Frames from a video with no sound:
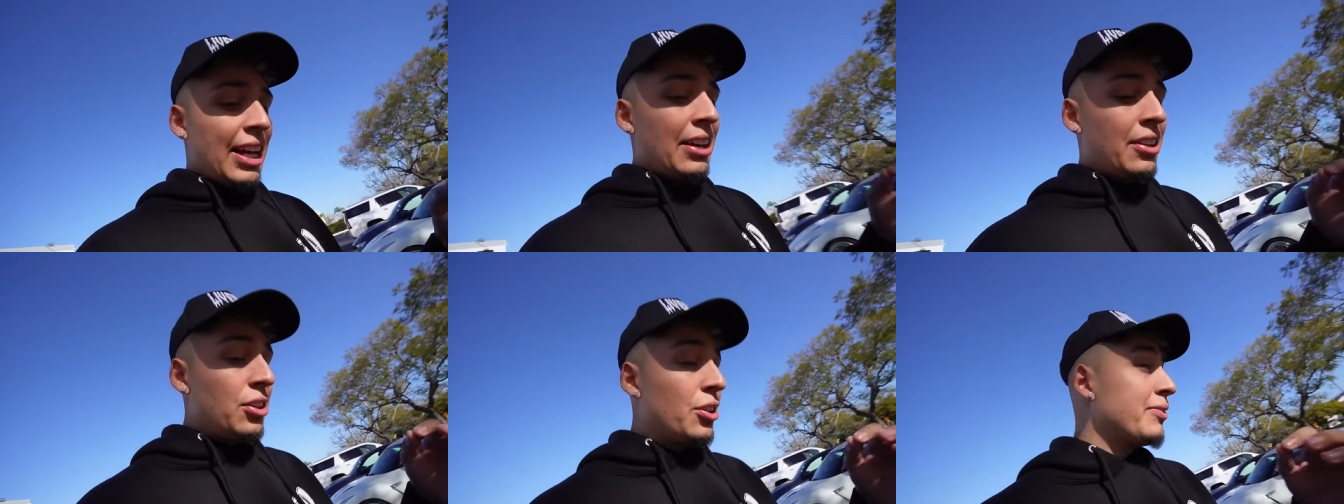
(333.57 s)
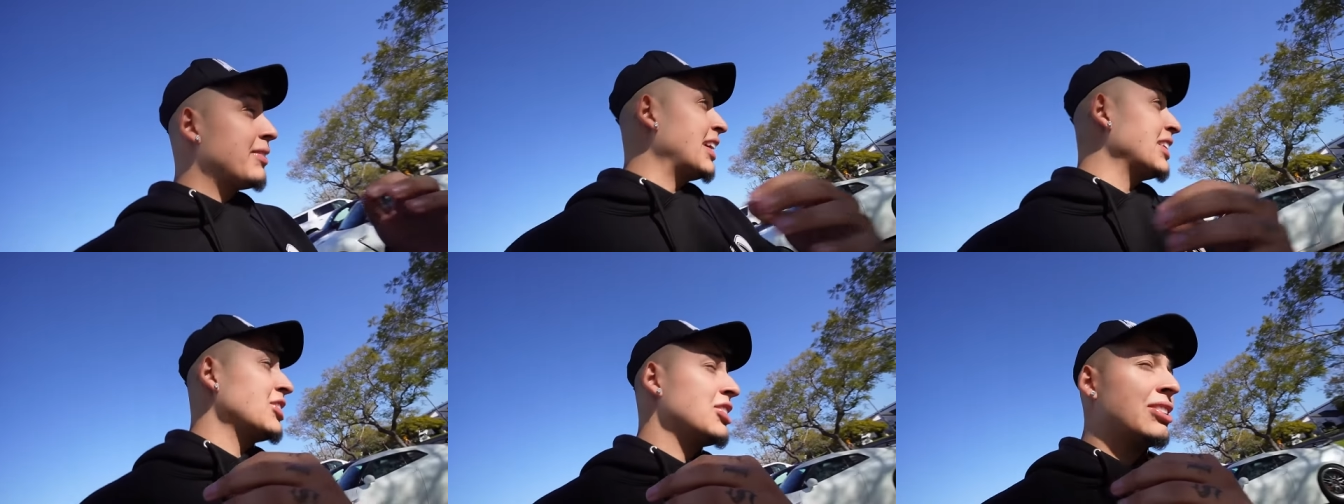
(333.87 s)
I don't know
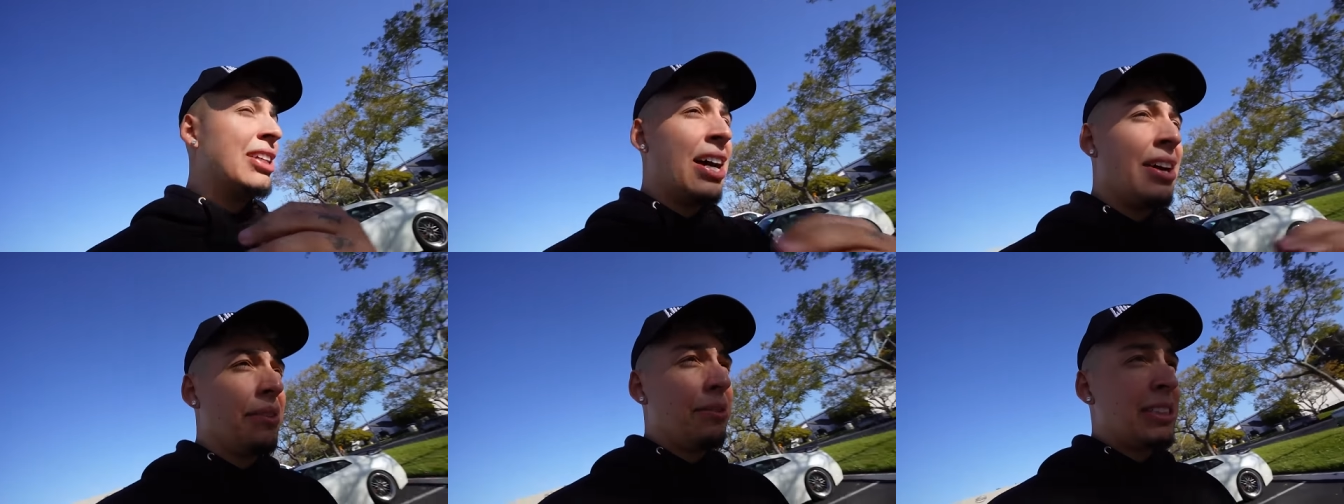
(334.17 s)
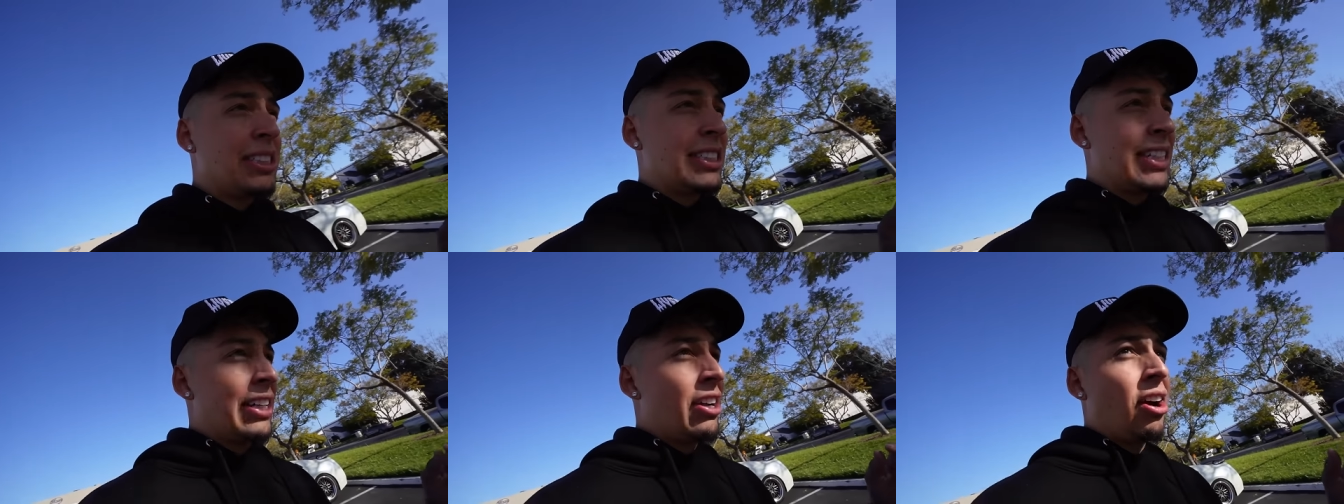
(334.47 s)
if that's just how
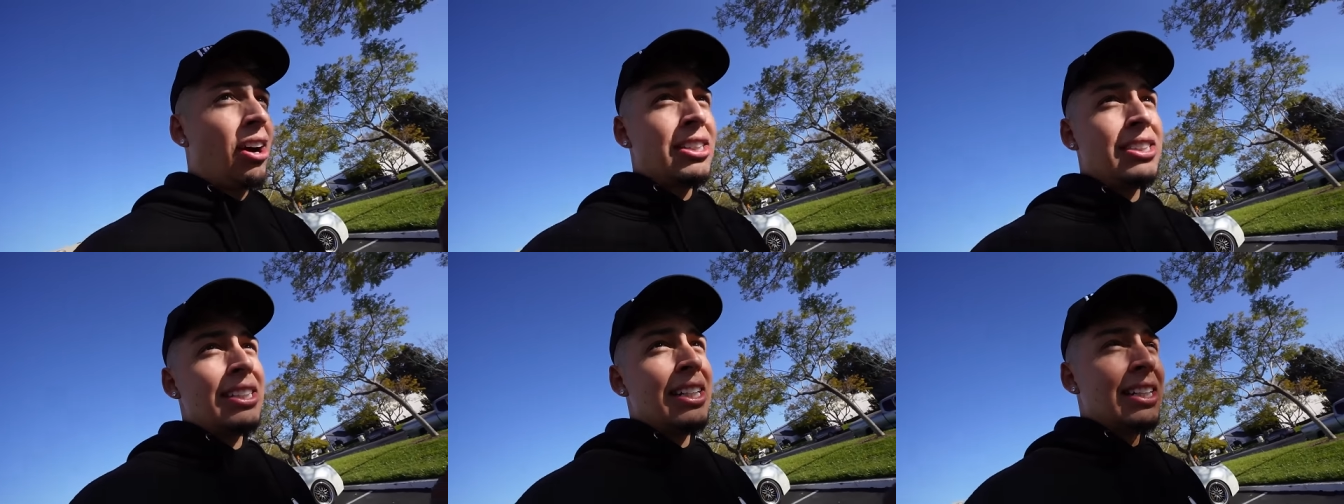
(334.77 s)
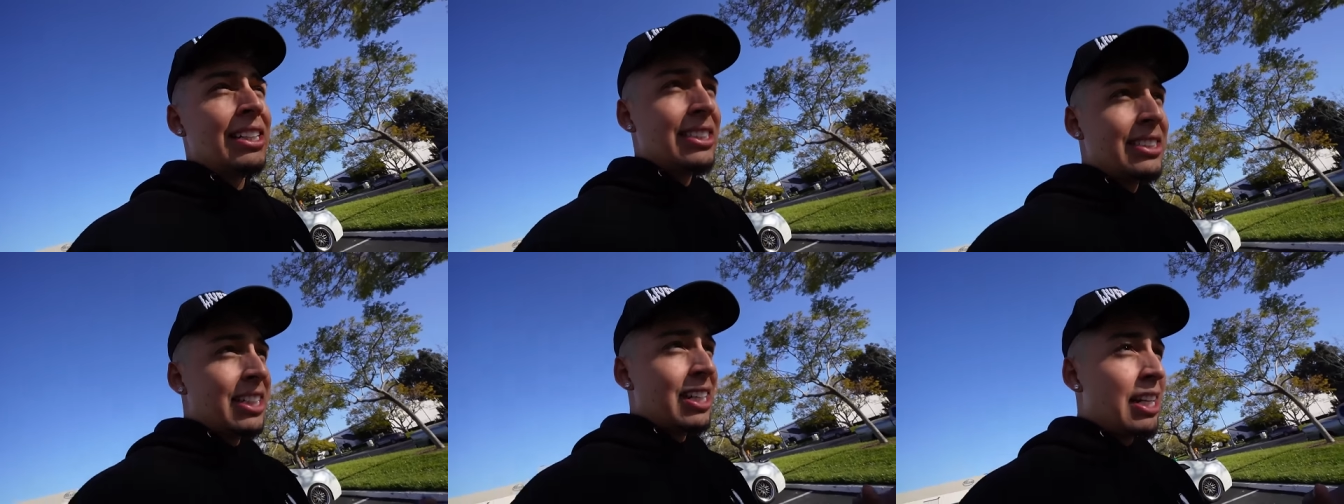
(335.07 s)
much they costed
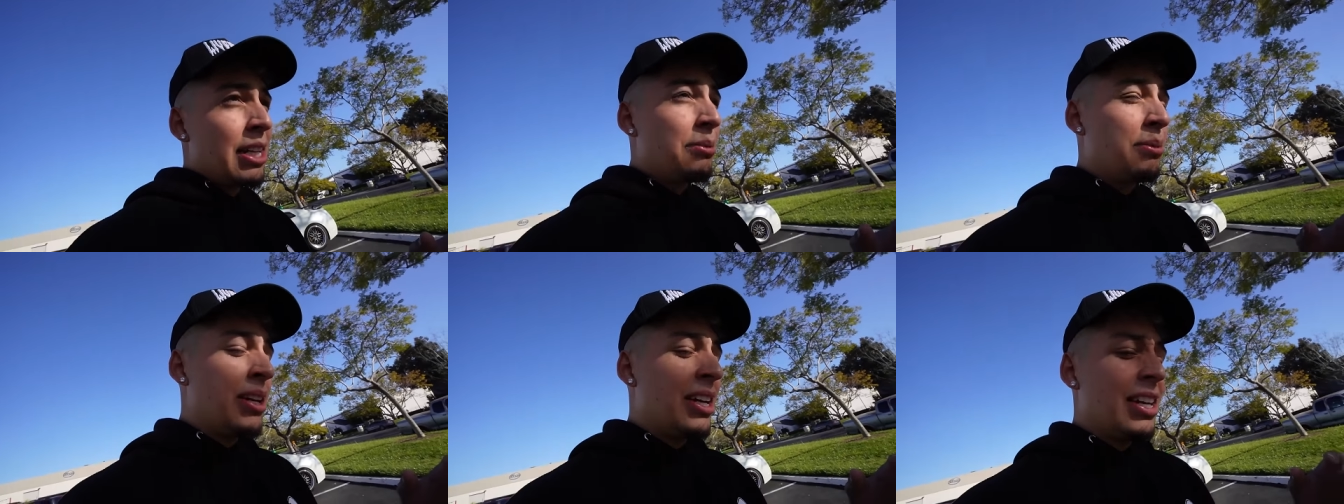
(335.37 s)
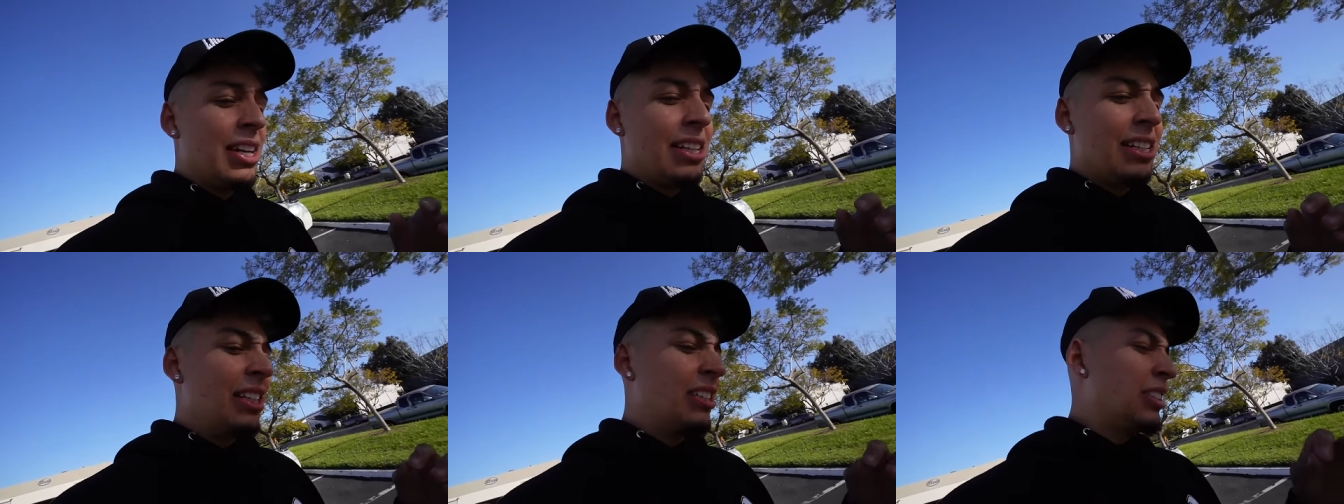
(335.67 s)
at the time.
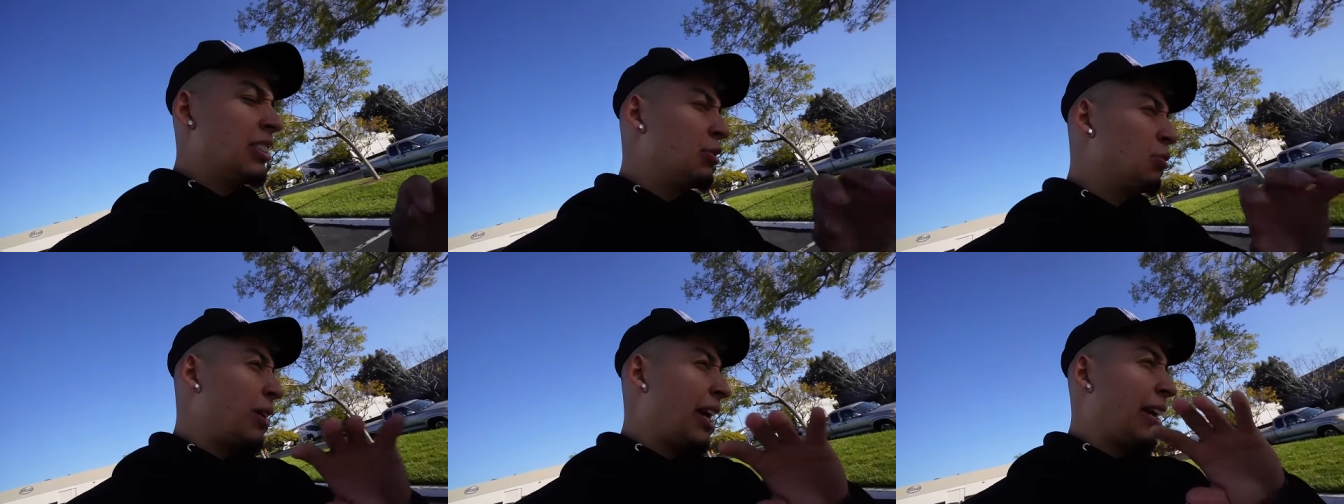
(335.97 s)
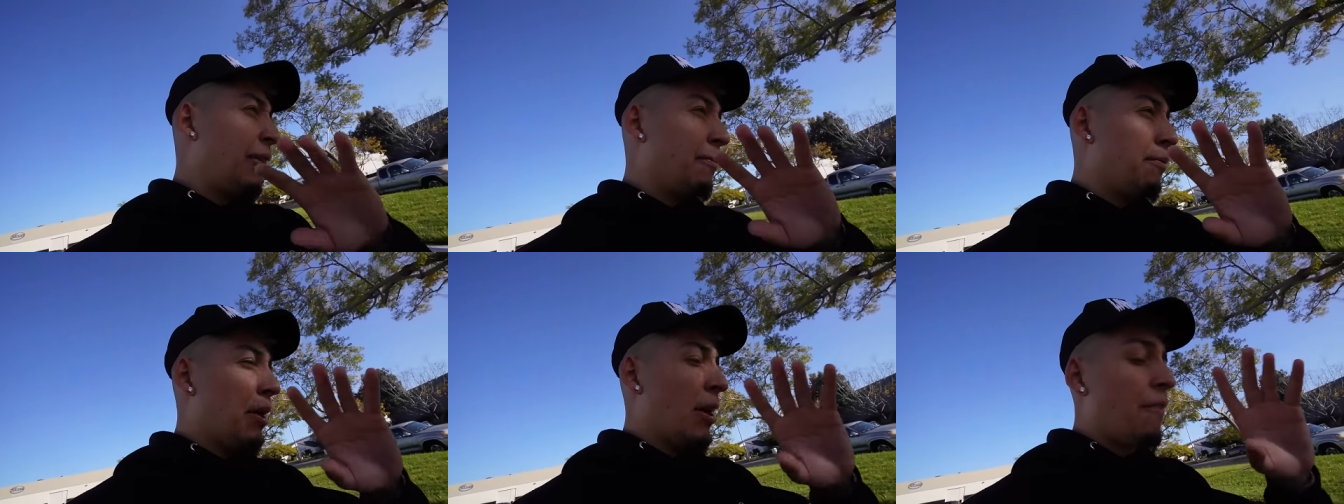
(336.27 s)
This is
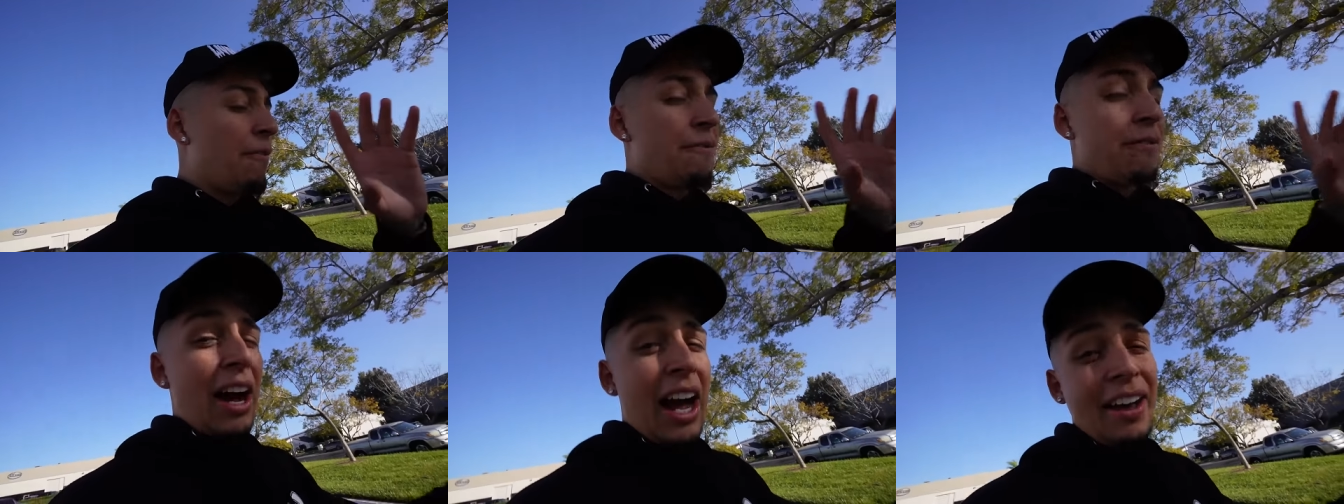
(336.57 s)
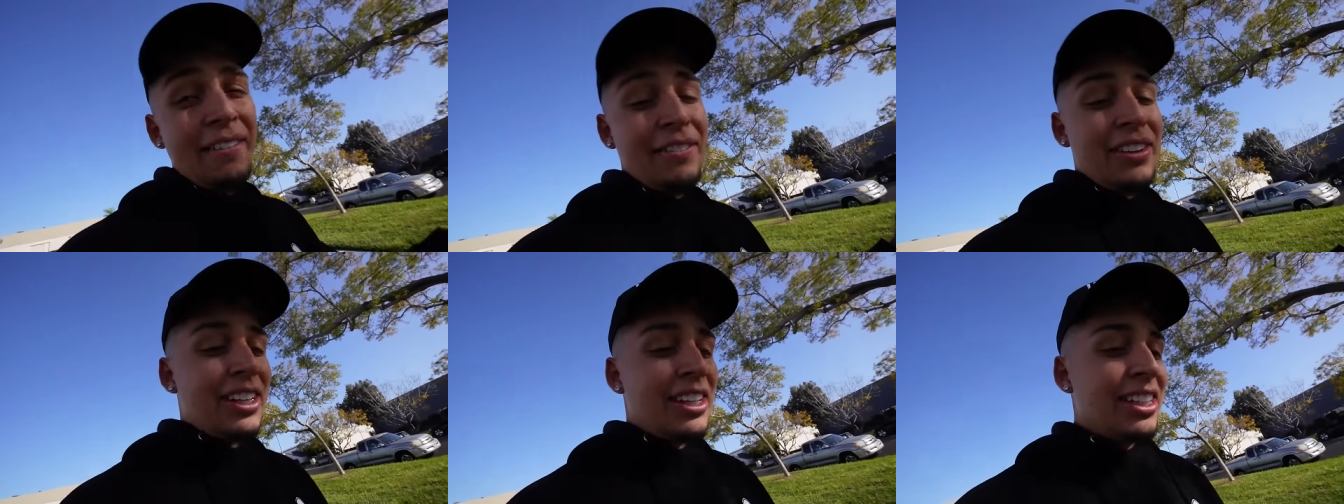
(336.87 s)
like about
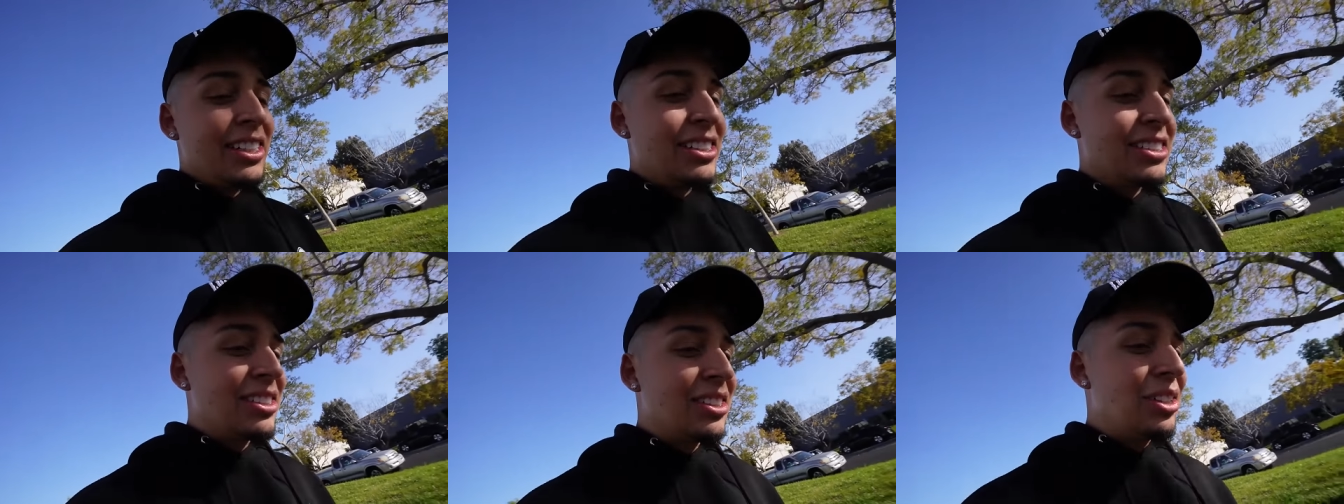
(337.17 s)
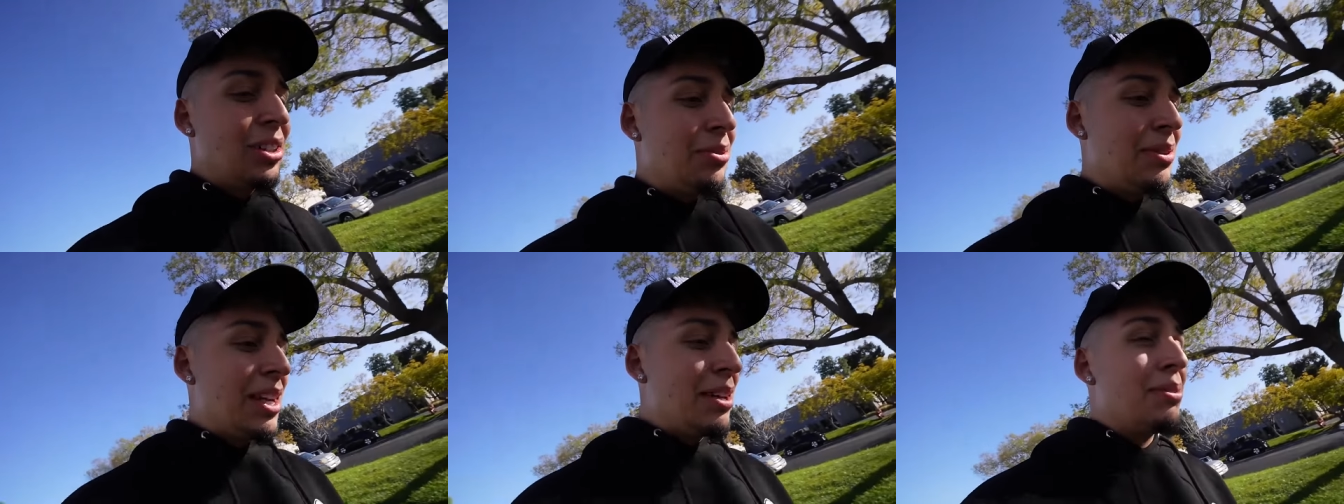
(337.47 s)
five years
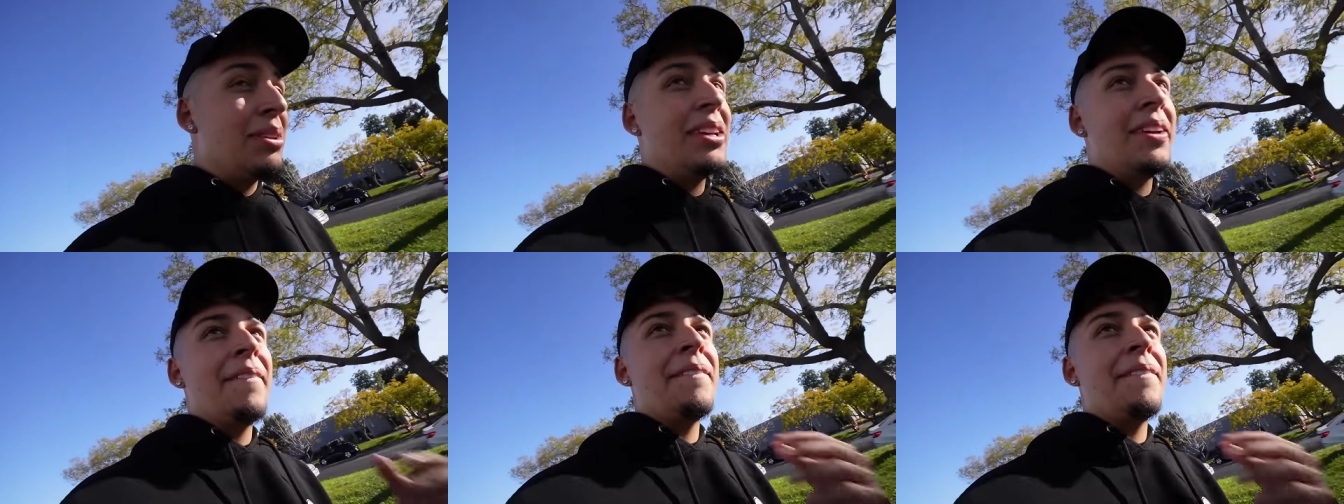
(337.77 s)
ago, maybe.